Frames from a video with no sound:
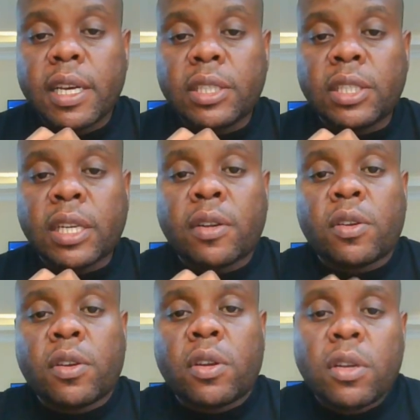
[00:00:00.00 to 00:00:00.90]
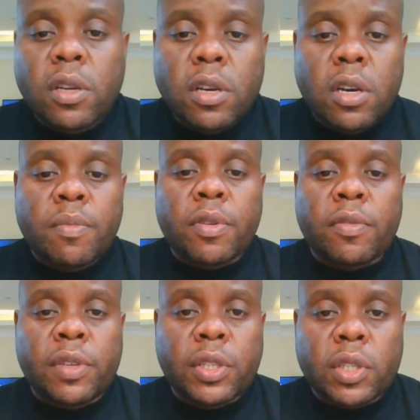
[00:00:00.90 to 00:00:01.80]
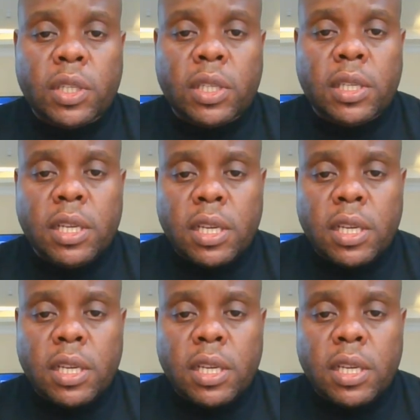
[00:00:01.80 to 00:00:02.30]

general provisions.